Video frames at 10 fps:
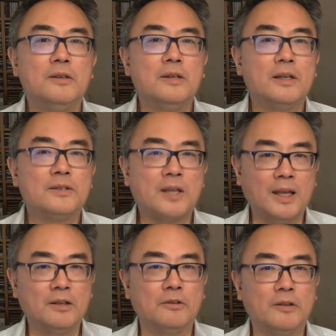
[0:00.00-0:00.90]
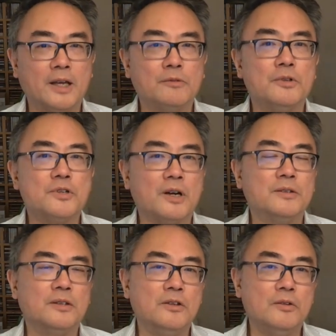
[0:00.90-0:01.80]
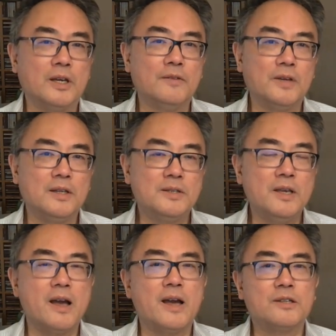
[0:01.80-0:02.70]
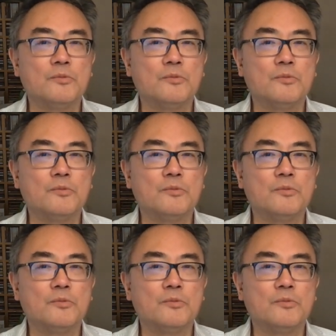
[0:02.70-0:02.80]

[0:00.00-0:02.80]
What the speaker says: a technical language under the UK VAT Act,